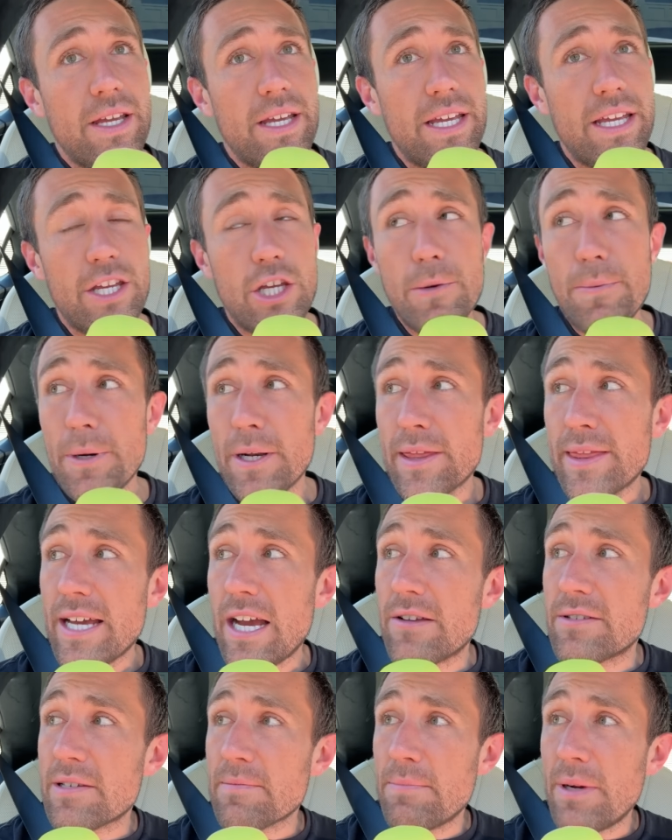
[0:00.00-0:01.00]
You put a
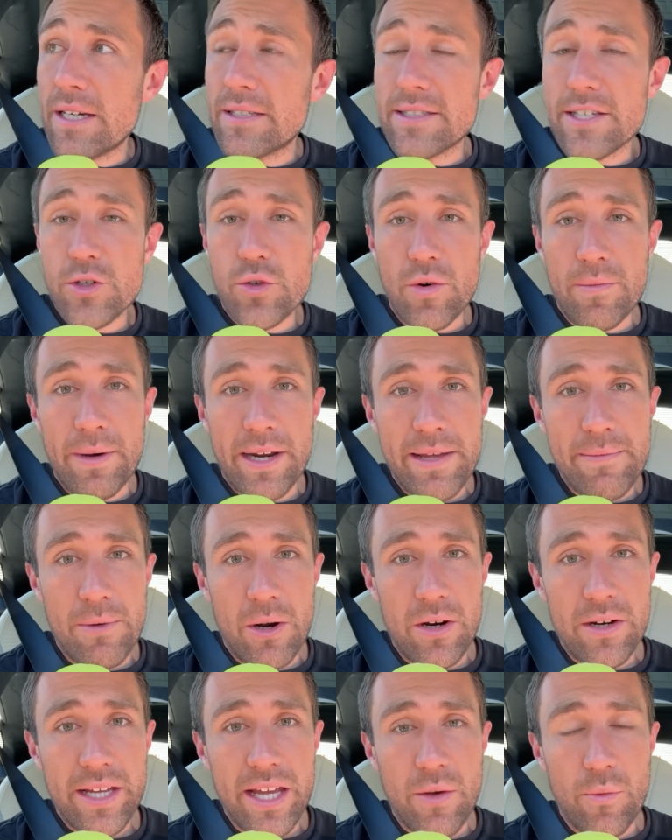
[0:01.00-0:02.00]
thousand bucks into a money
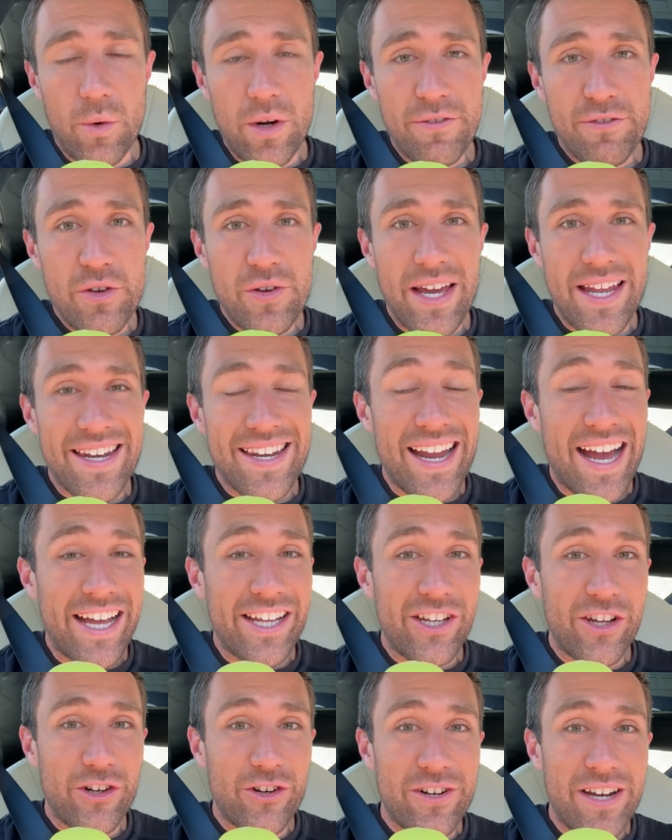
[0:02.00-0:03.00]
market. What if you get nine
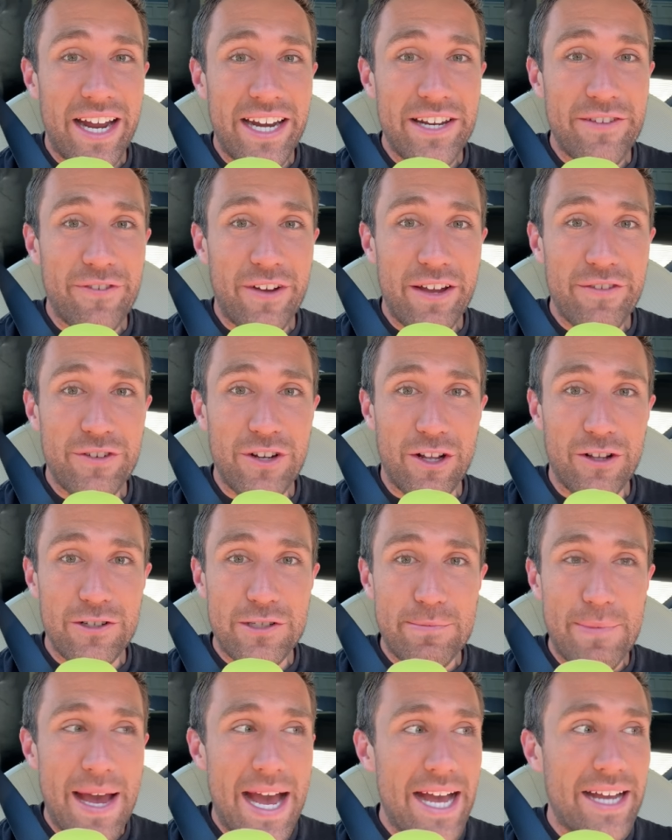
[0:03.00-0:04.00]
hundred ninety-five dollars
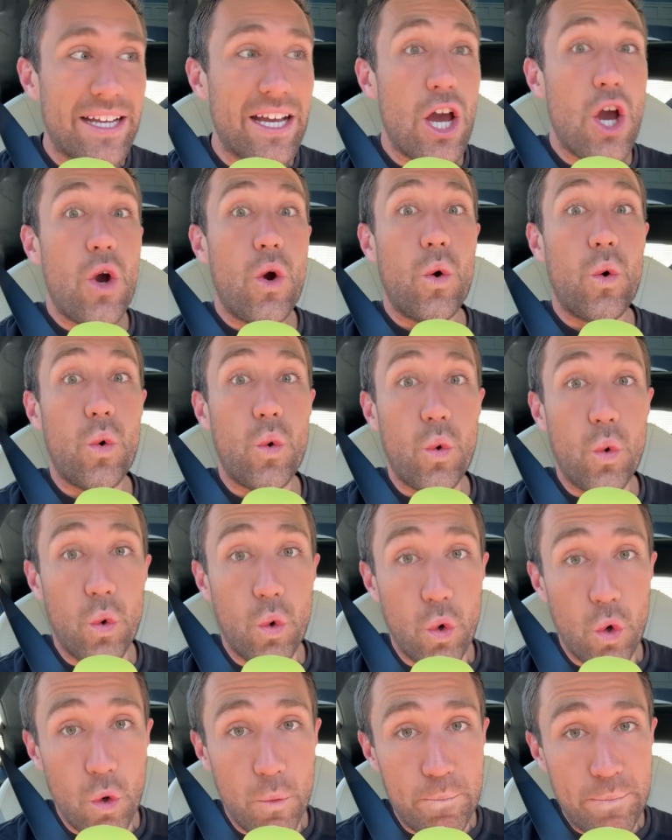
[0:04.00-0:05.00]
back?
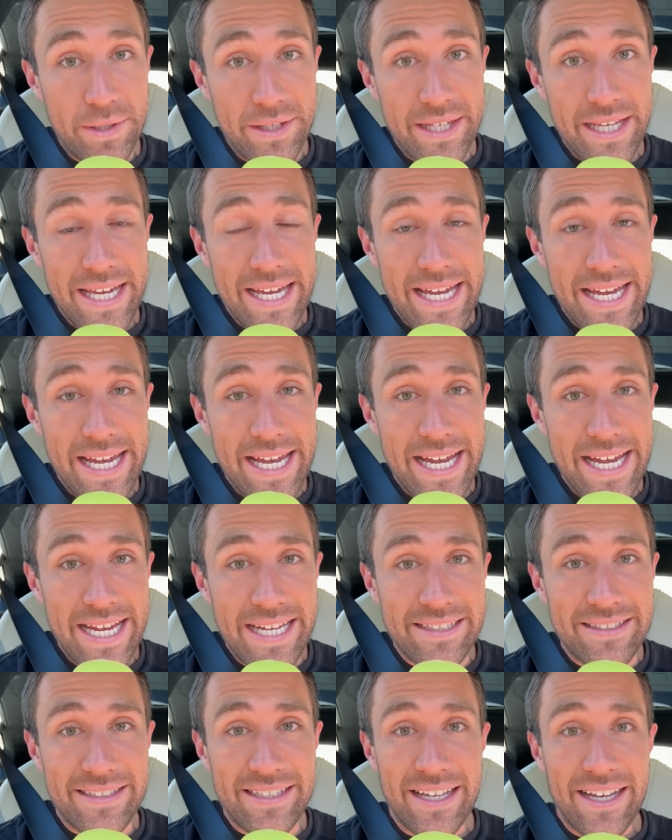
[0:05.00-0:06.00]

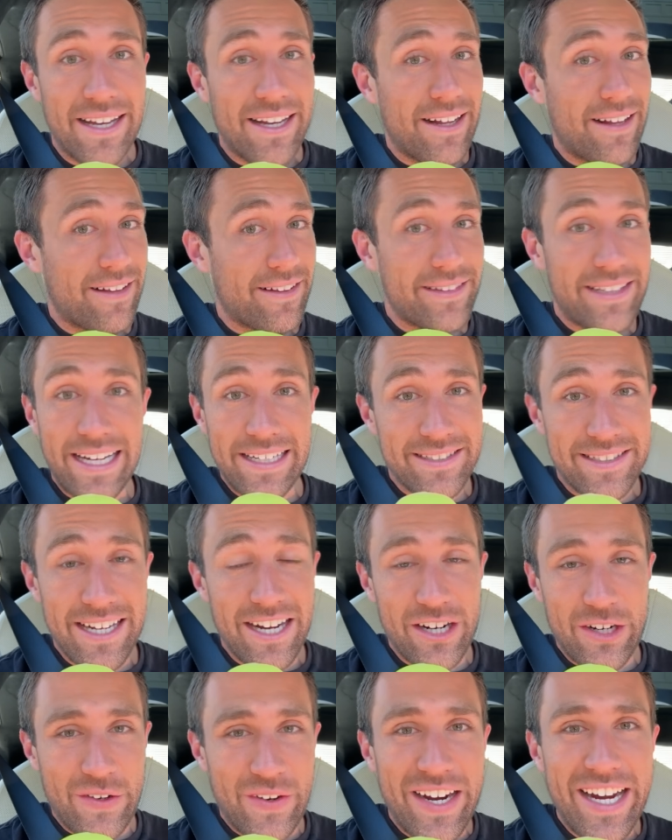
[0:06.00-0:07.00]
Oopsies that's
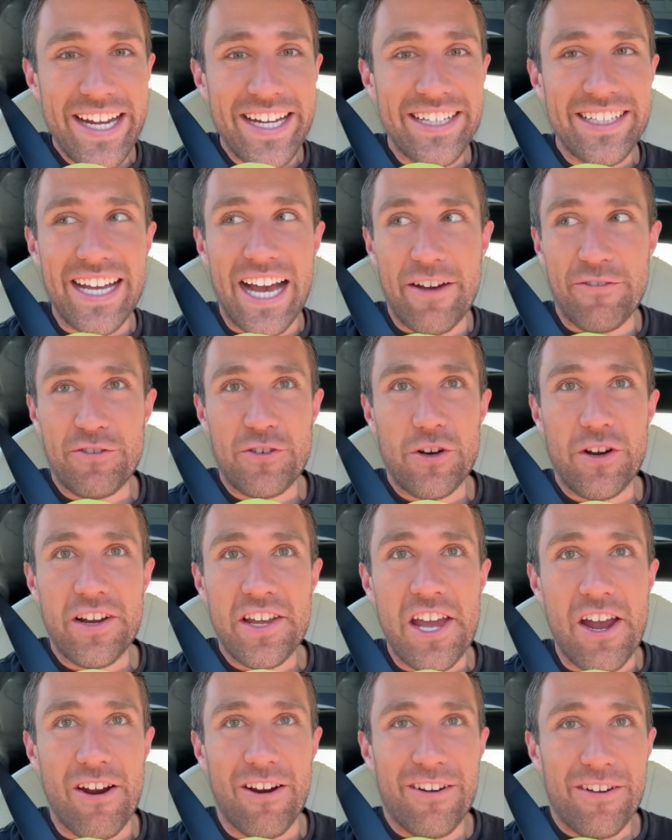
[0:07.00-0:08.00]
not great after a
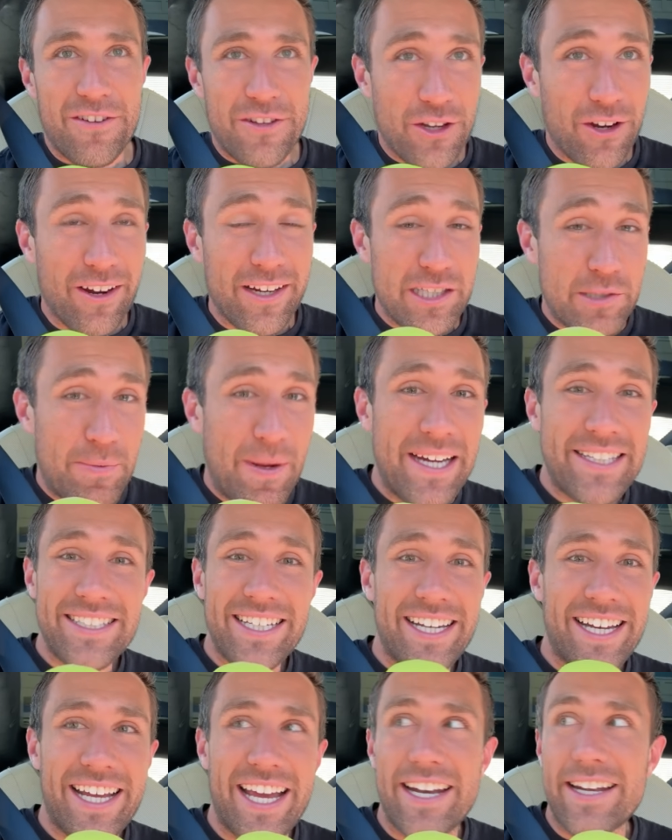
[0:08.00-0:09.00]
year. You're expecting
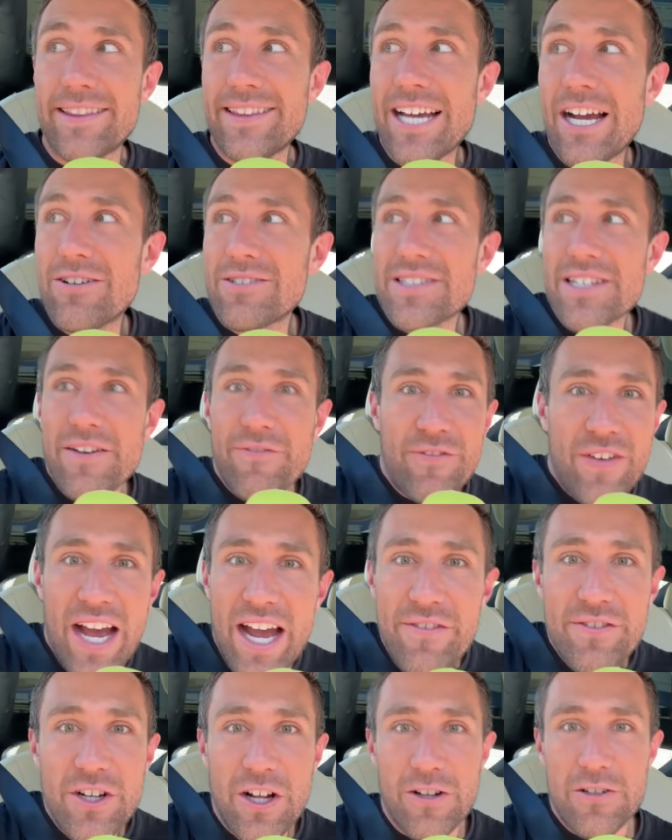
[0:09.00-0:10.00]
to get
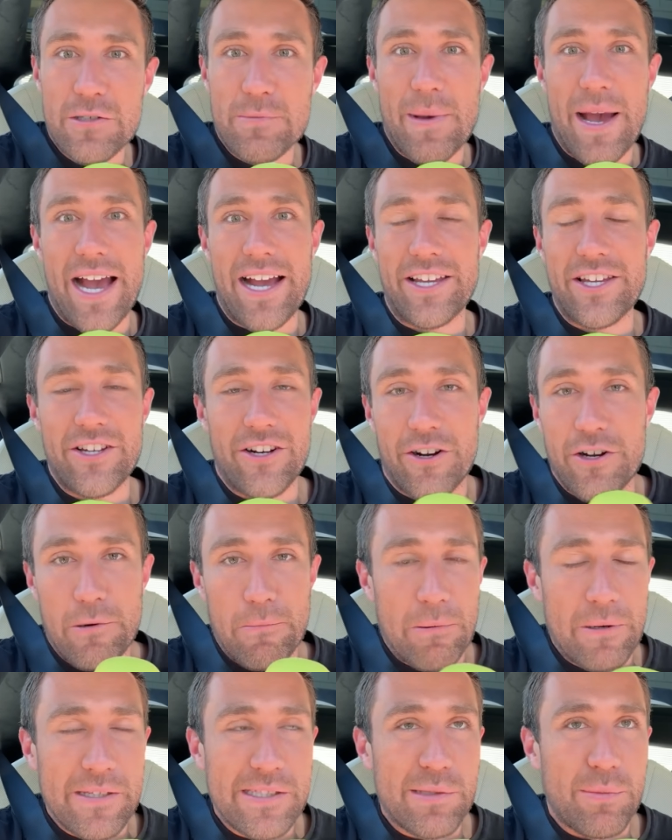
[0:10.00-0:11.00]
$1,005 back, you know, your
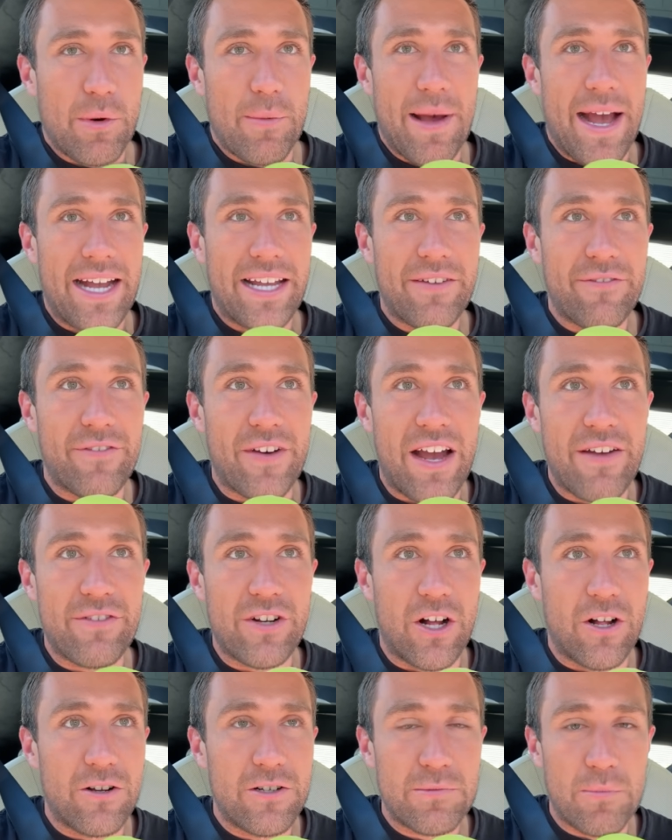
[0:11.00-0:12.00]
principal back and
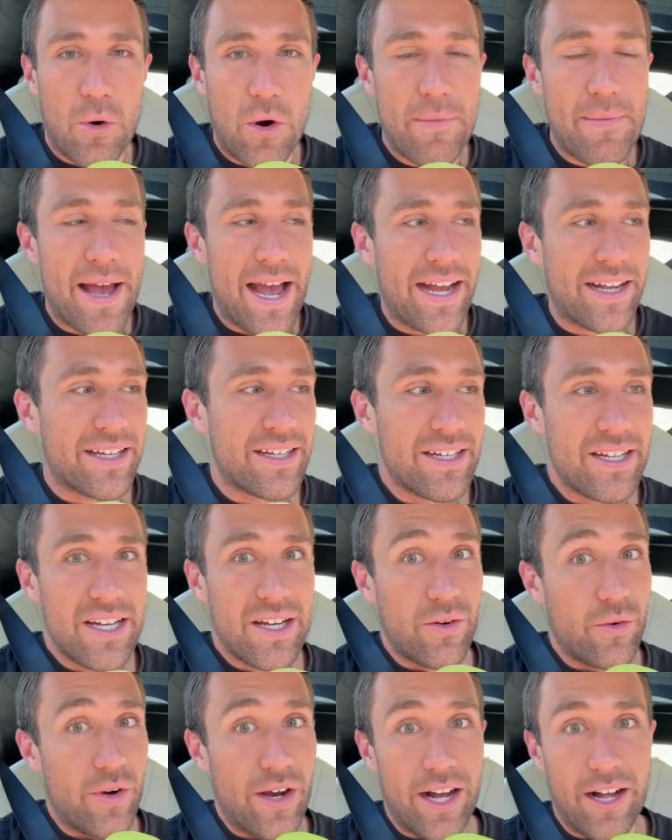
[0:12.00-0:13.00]
$5 more back.
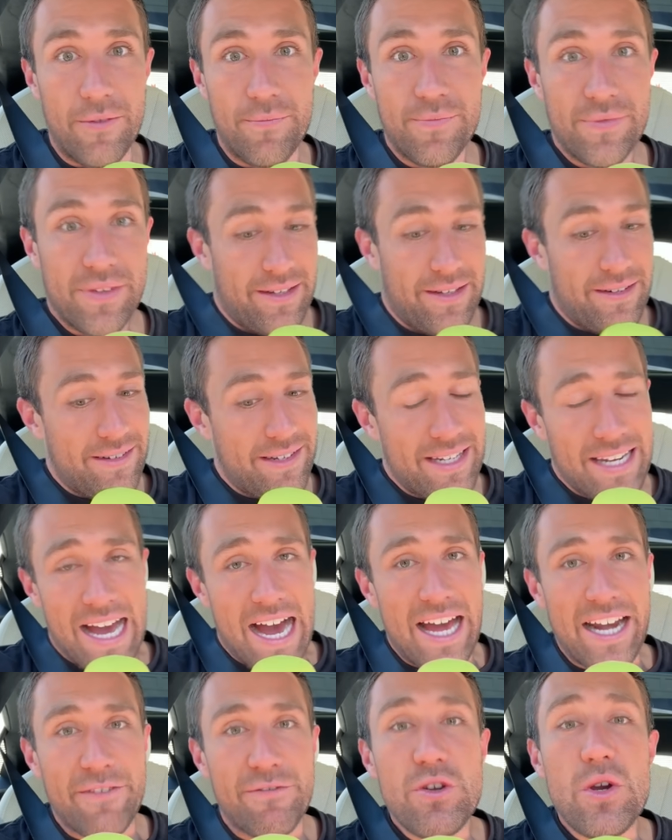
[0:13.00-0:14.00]
Well,
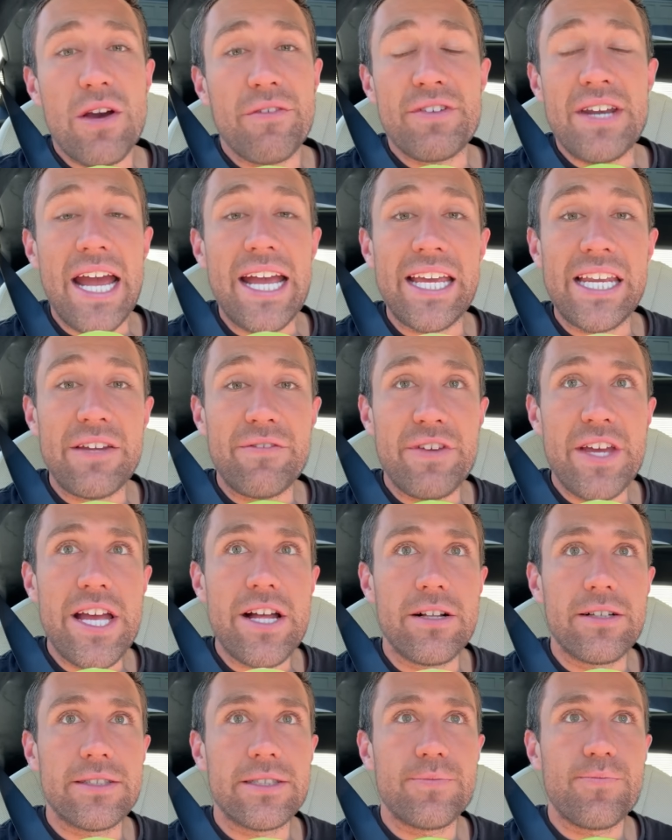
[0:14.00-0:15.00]
not if you have negative
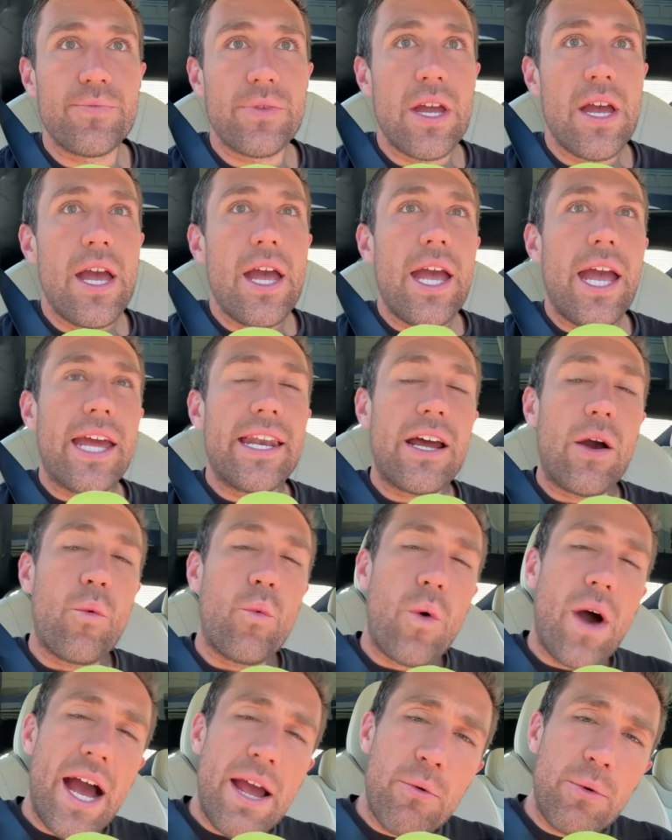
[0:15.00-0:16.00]
yields. And now,
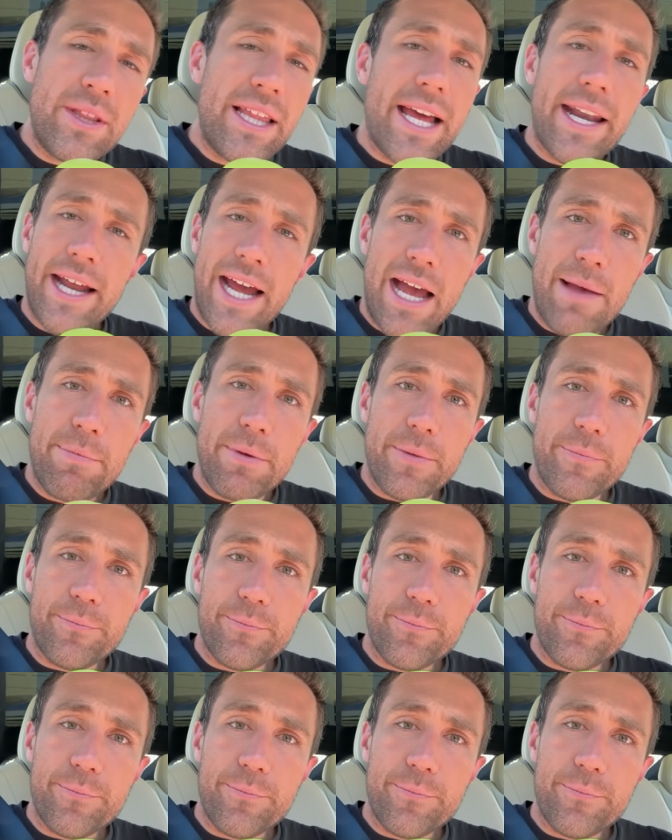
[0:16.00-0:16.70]
why would that happen?